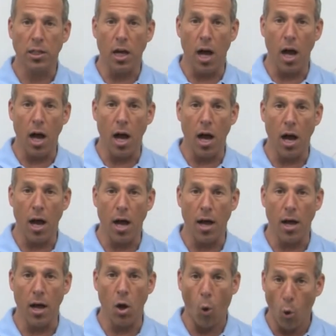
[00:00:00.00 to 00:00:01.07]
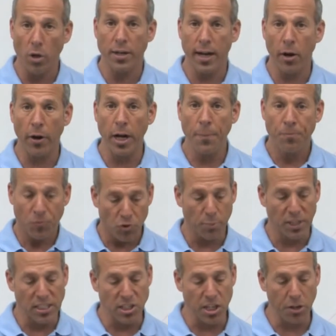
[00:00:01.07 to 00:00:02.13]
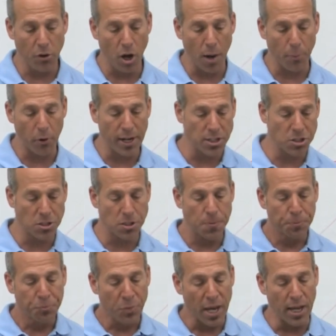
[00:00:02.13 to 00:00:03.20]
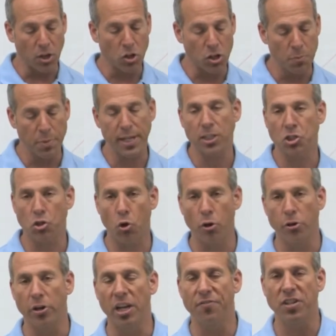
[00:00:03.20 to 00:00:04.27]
uh, ordinary from continuing operations, it could be extraordinary.